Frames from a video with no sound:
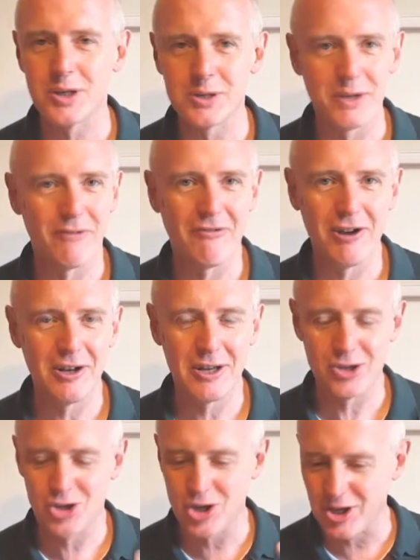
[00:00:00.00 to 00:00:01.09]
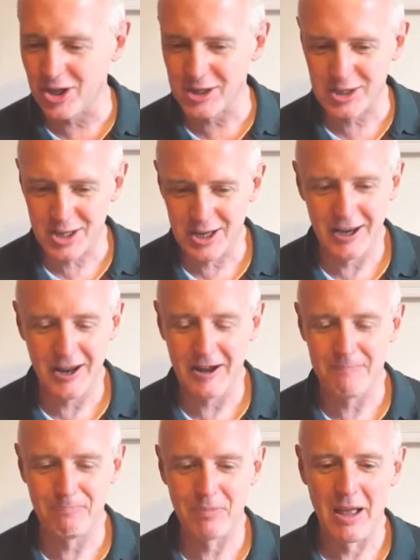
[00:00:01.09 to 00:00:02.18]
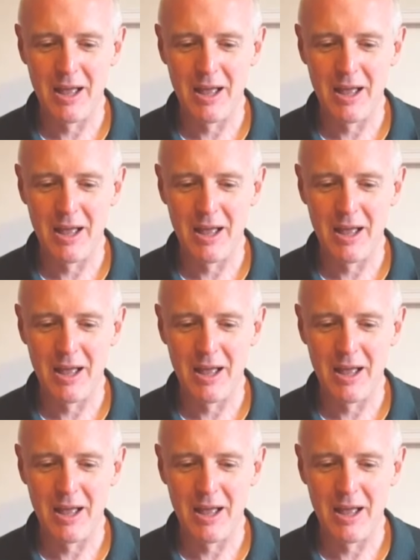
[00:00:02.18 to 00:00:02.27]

there's the furniture, there's the um,